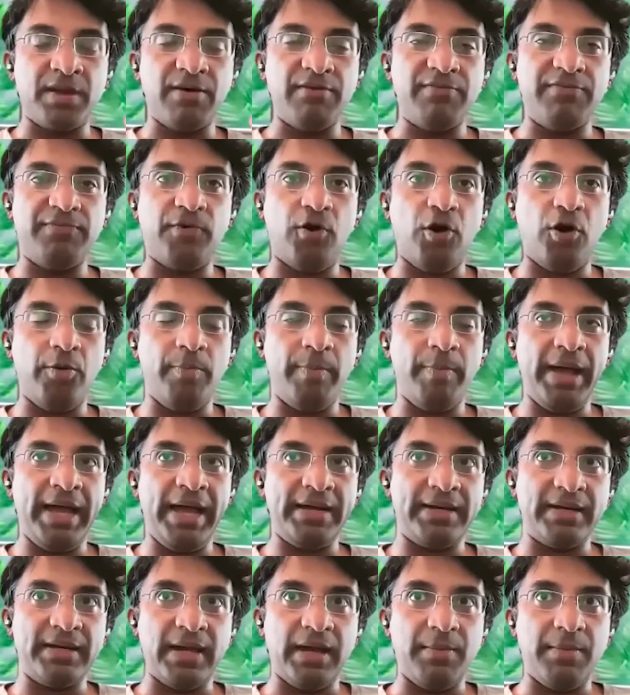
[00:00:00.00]

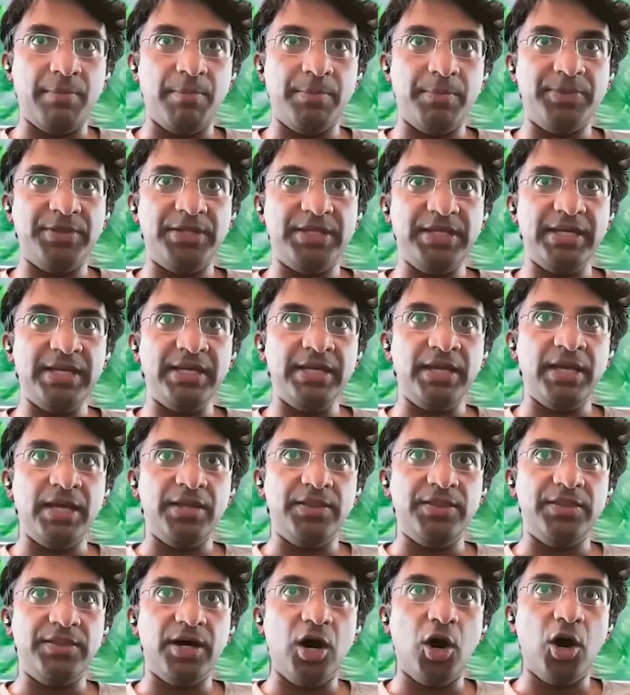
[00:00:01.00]
format,
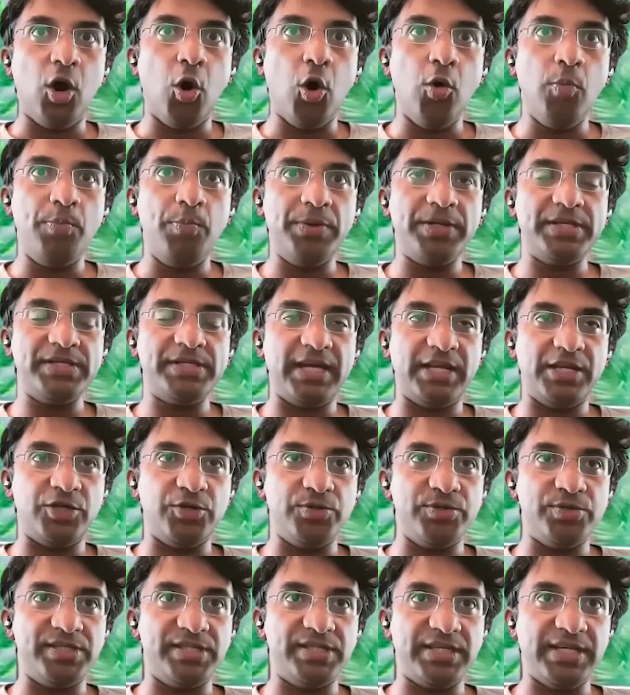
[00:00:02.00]
the hope is that
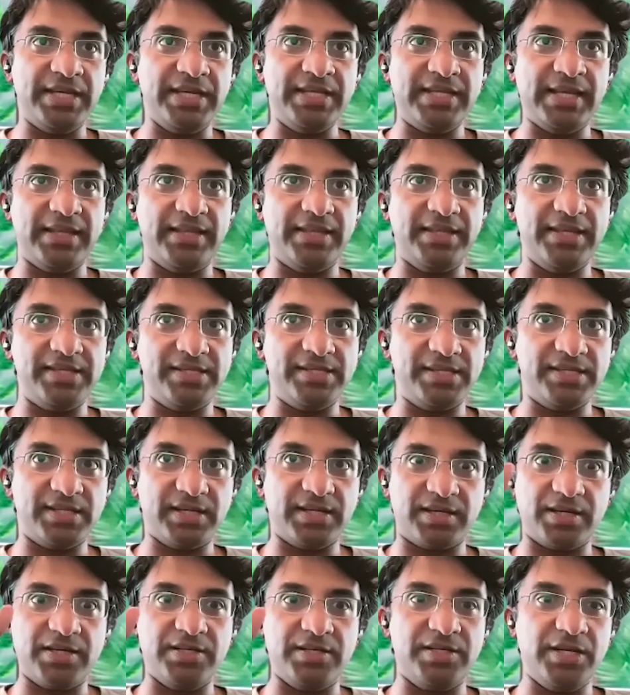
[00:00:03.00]
you see that this is the
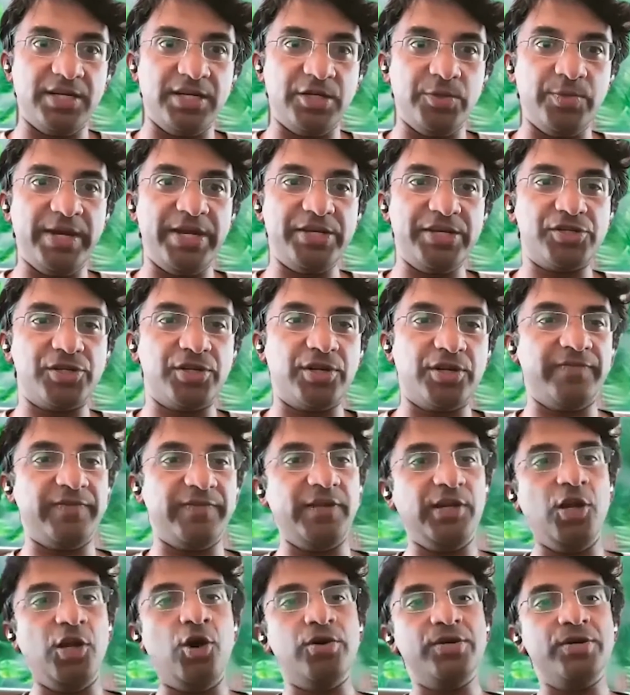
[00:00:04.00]
continuation of a
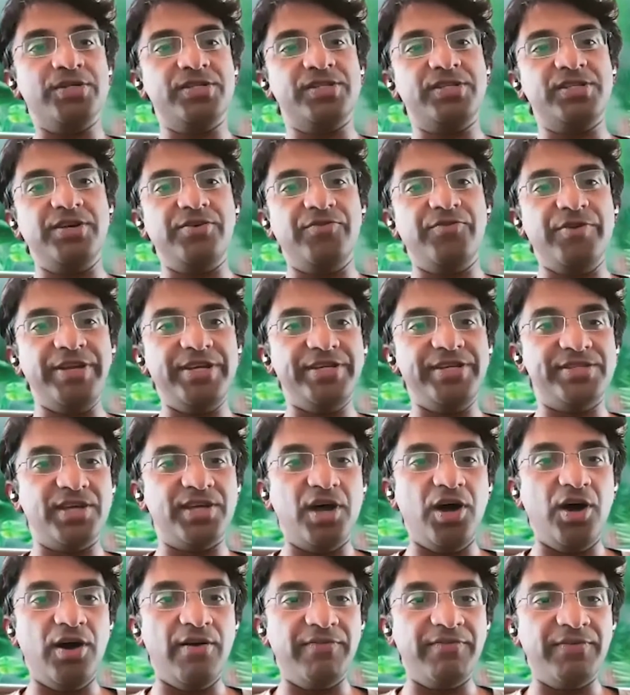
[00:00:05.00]
long series
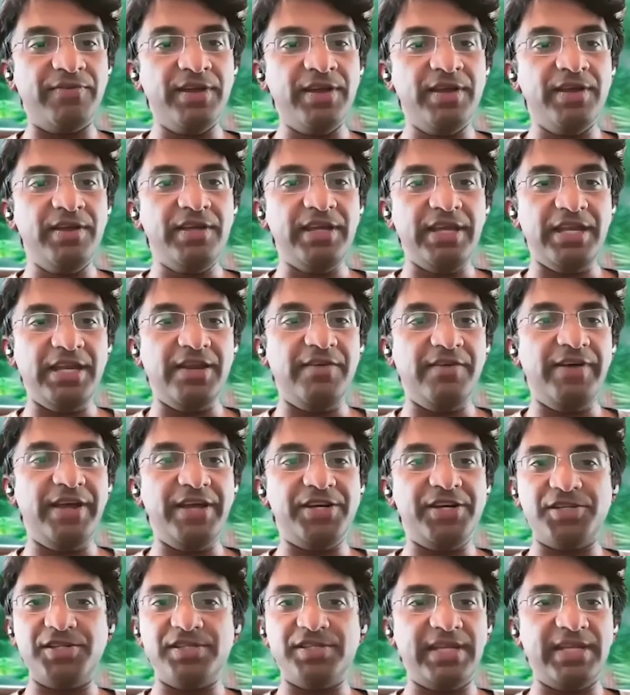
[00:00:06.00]
of
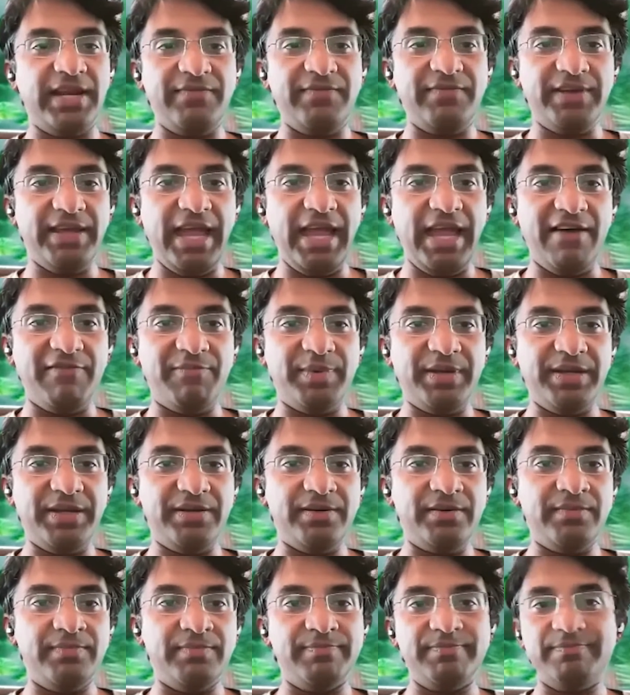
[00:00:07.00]
innovations that we have
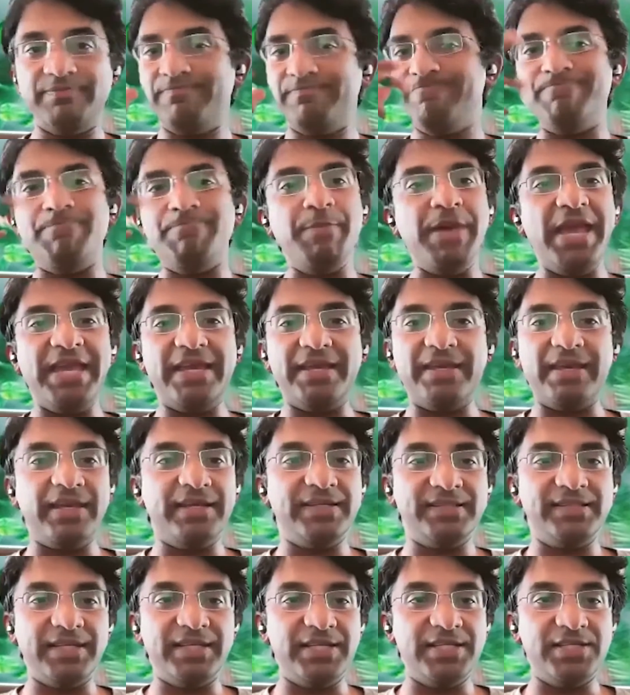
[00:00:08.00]
been making
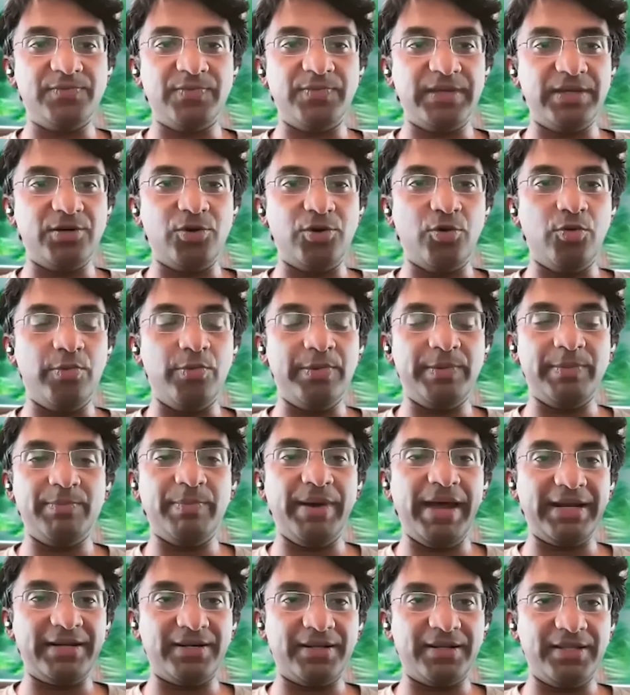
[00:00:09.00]
since we going
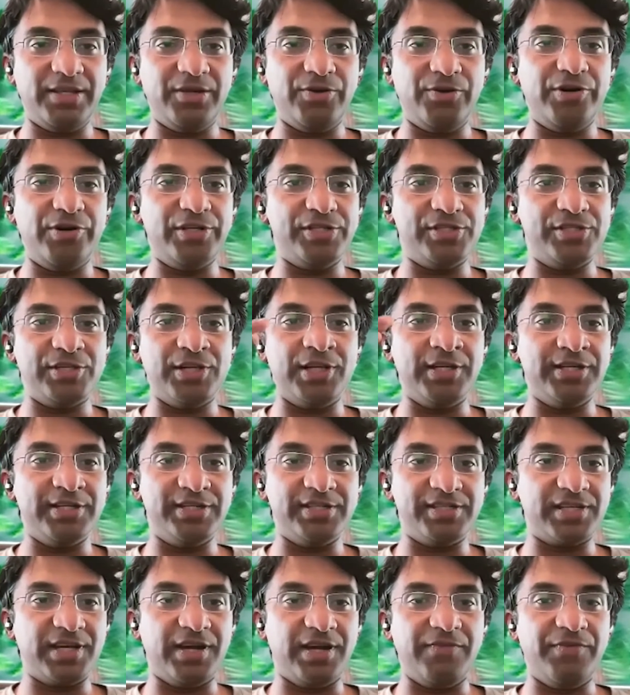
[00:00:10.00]
back to the original
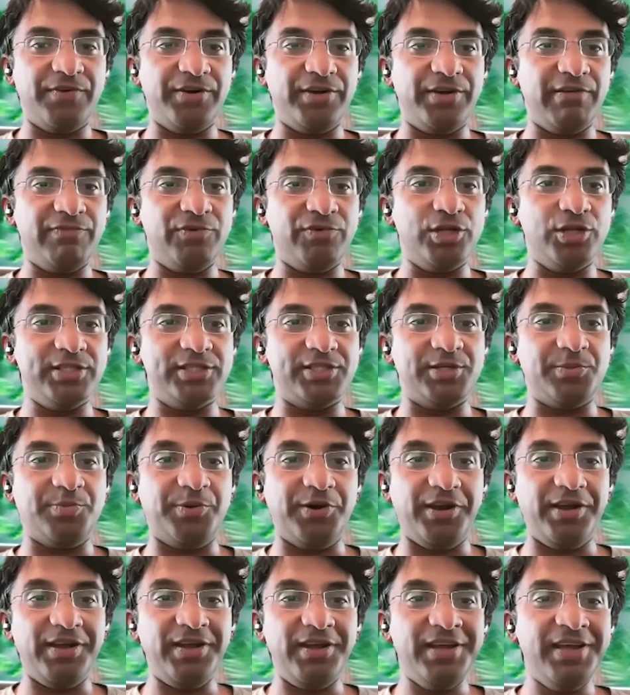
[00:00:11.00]
discovery of
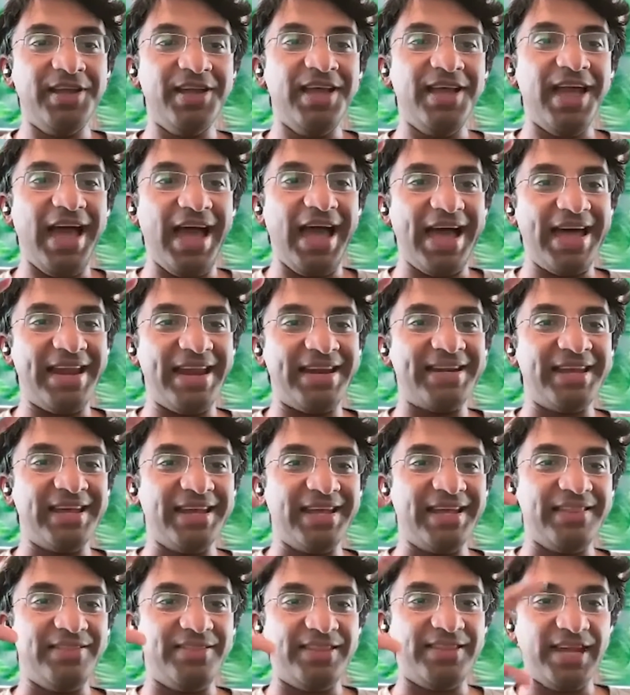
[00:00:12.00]
algebra, and
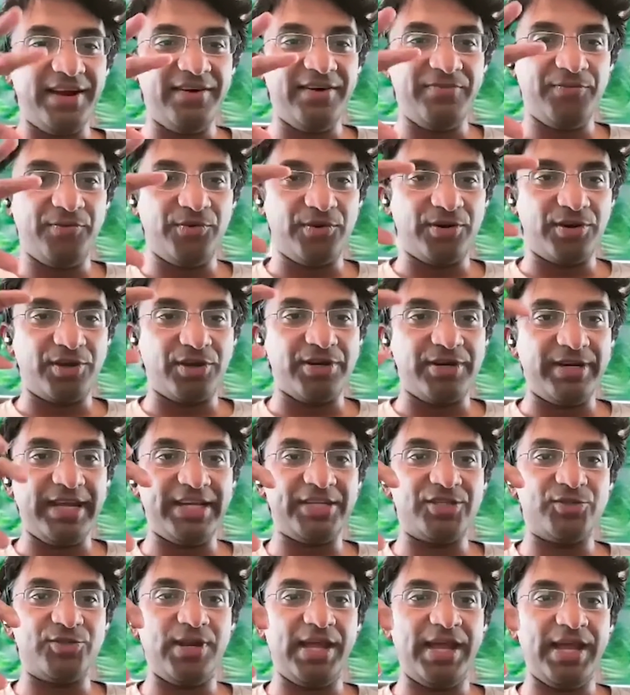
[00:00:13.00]
therefore
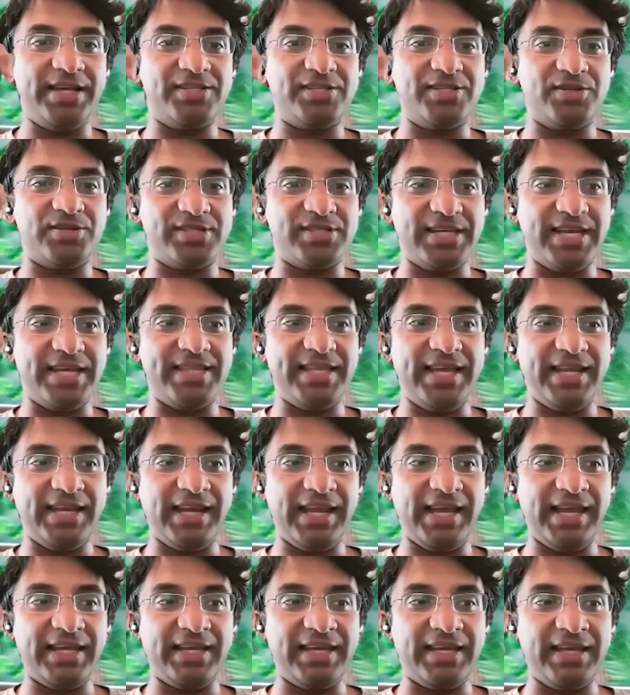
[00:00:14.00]
contextualized to say that,
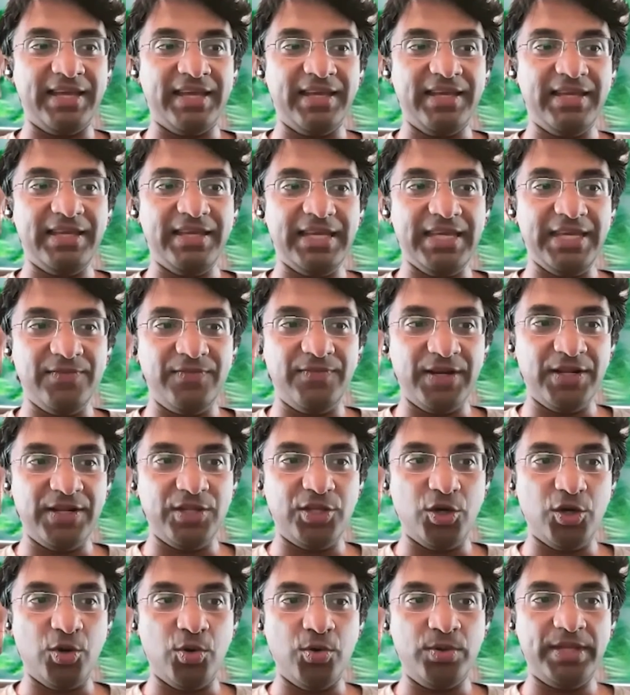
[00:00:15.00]
like, even
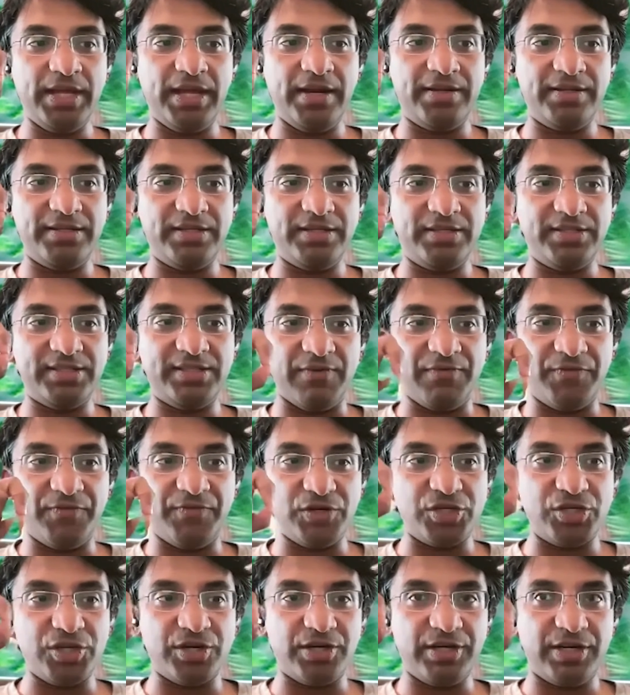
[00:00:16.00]
though that
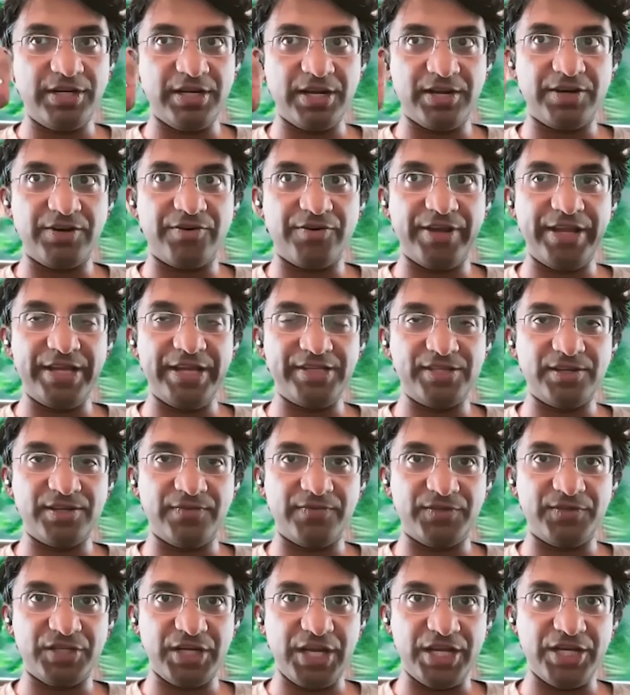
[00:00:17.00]
sufficient degrees of
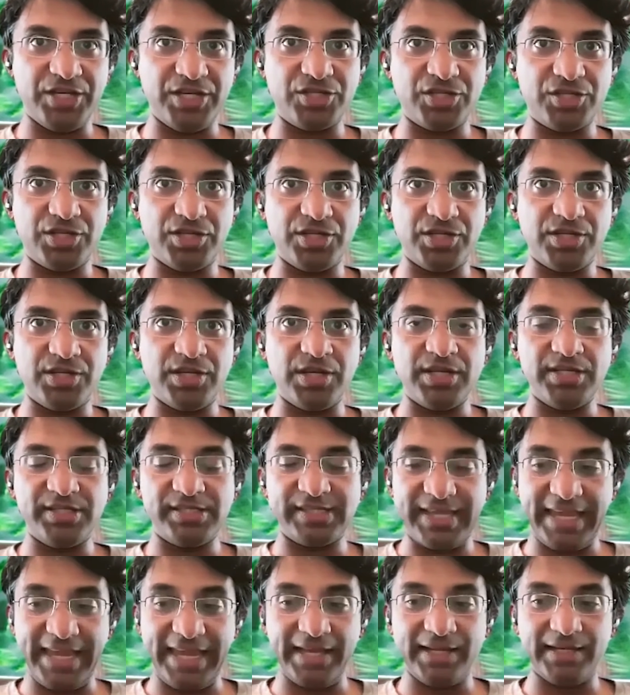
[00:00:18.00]
change in
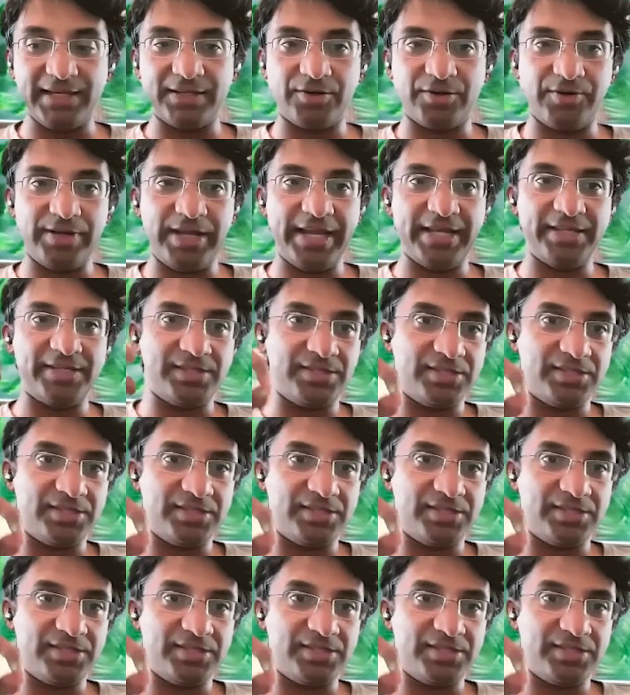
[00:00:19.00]
scale creates